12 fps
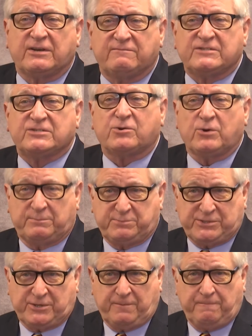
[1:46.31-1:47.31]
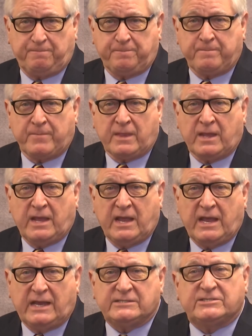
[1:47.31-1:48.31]
of Scripture.
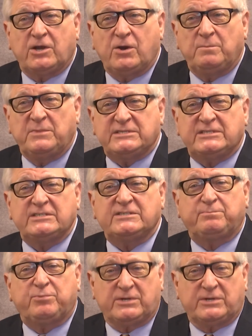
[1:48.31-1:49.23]
And so Mrs.